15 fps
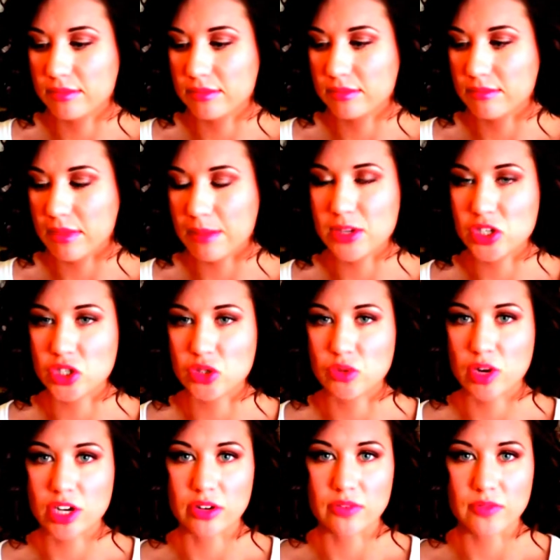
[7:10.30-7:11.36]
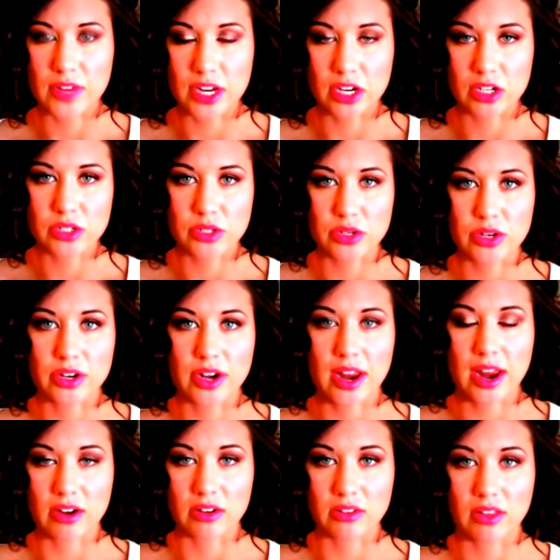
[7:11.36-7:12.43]
maybe just run your fingers through your
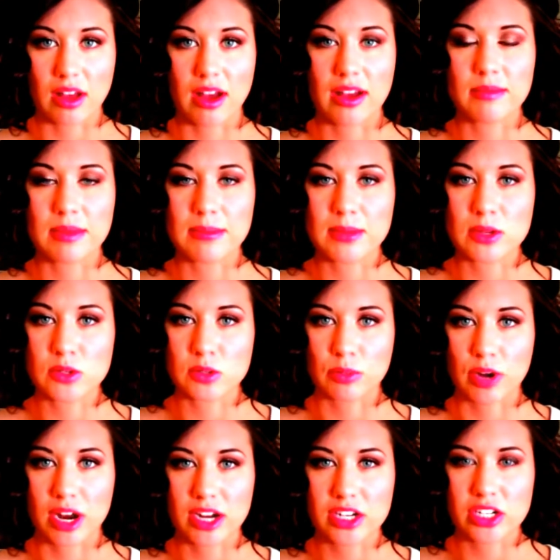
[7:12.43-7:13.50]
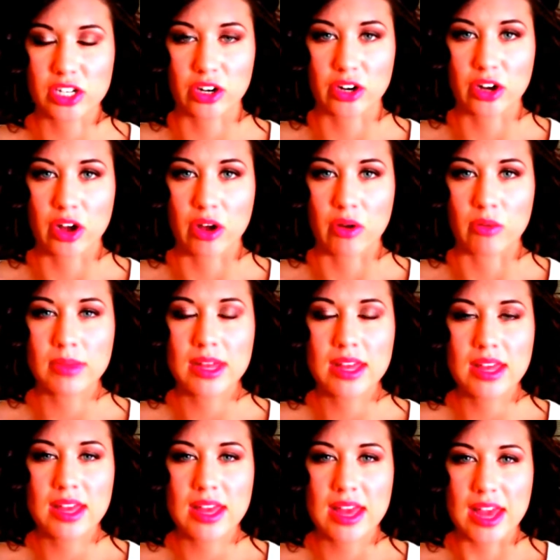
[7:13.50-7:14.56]
hair a lot, maybe use a brush or a comb
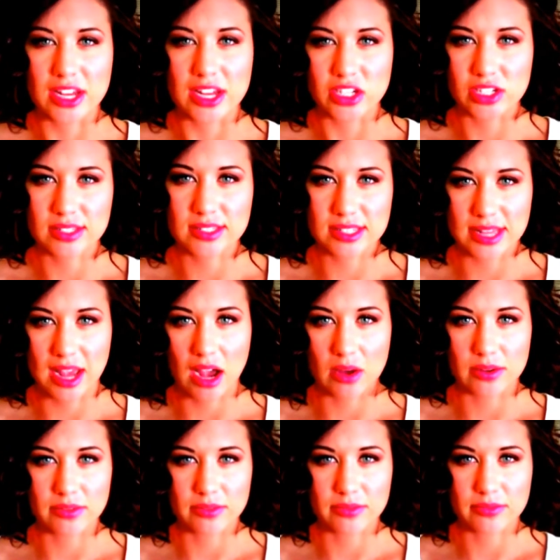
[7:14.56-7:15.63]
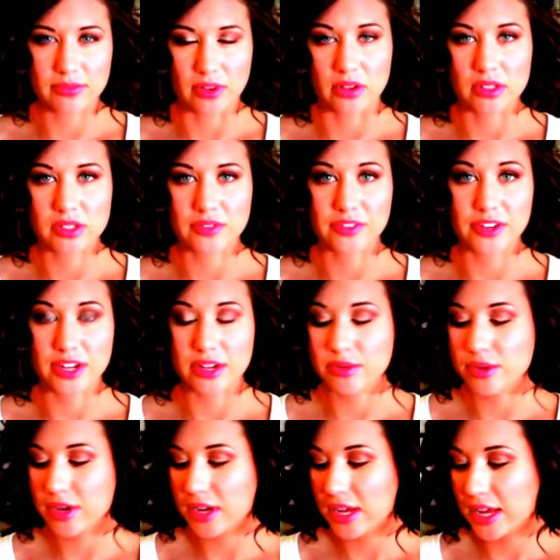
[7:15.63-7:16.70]
and just see how it falls for you.
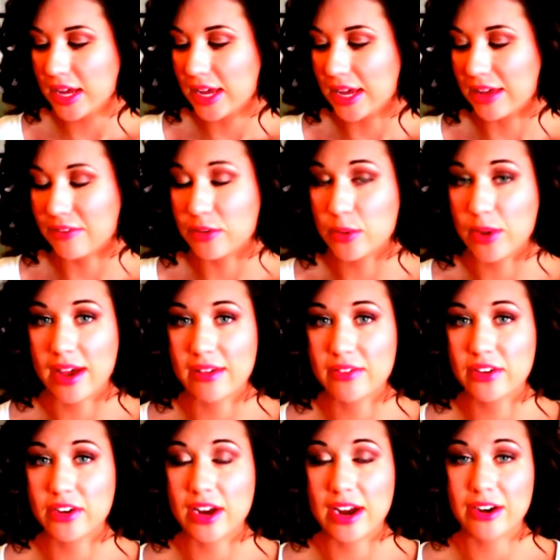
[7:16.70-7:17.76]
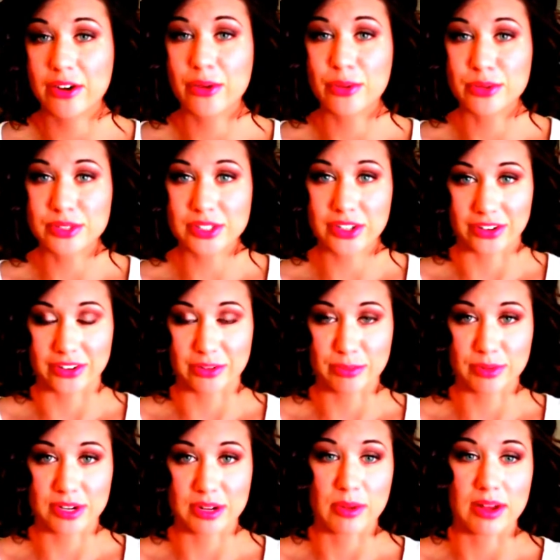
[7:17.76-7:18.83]
If your hair holds curl
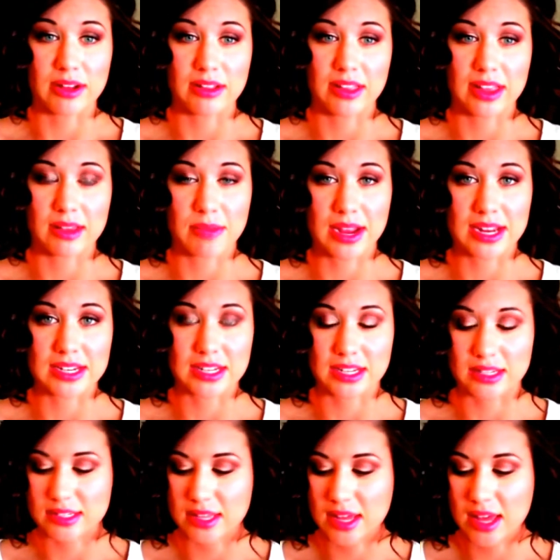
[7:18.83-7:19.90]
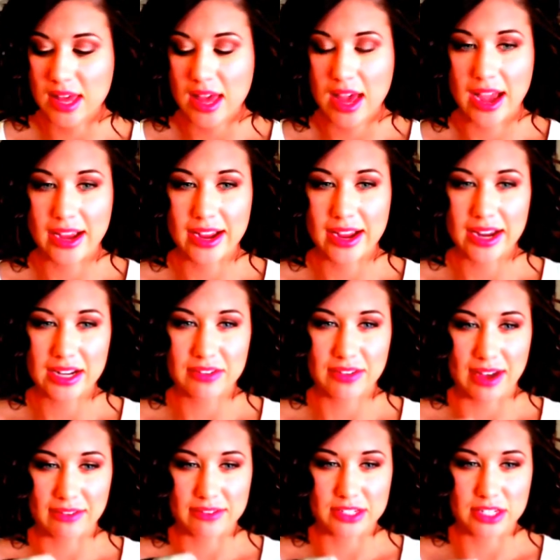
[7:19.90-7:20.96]
pretty well, like mine does, I kind of
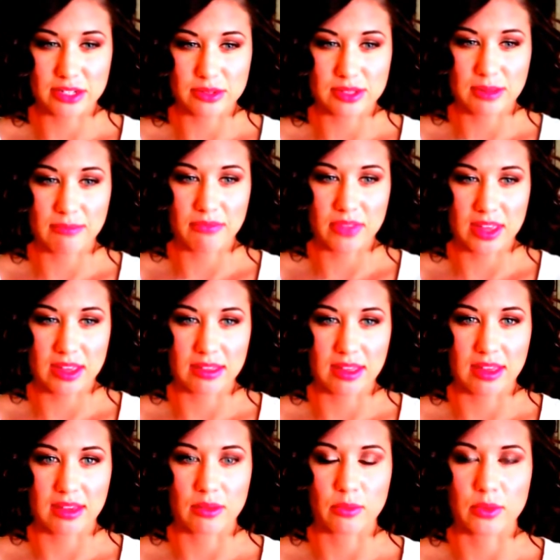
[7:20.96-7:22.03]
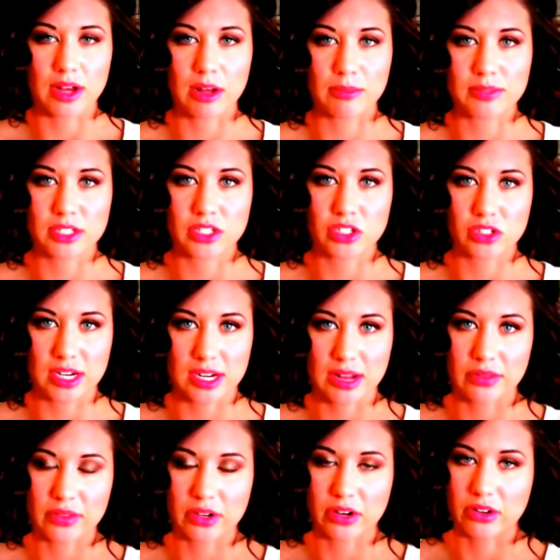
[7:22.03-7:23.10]
have to use something that will help to straighten out the
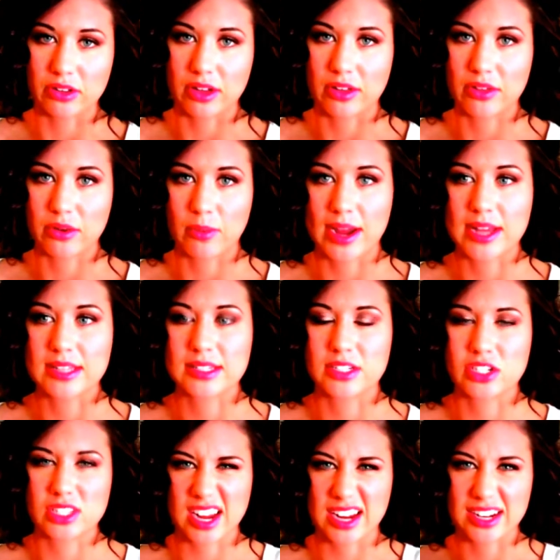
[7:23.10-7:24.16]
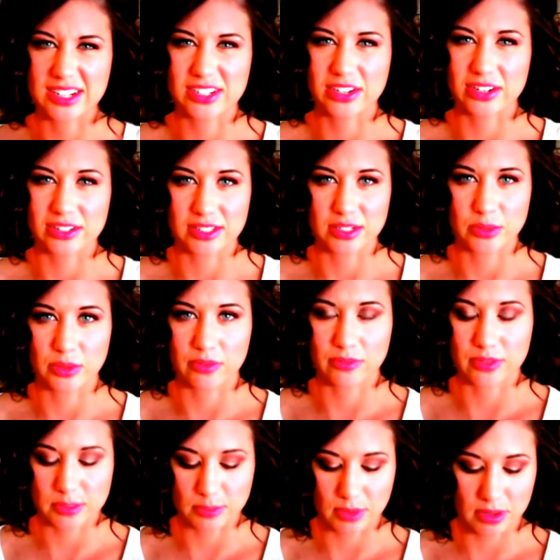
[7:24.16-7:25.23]
curl, otherwise it just kind of turns into a
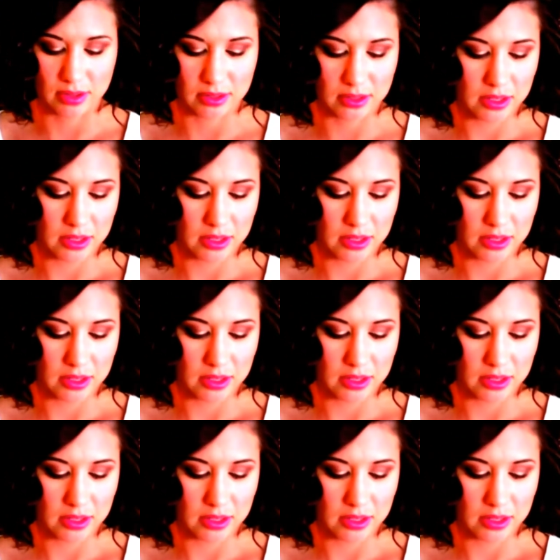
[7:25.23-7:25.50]
frizz ball.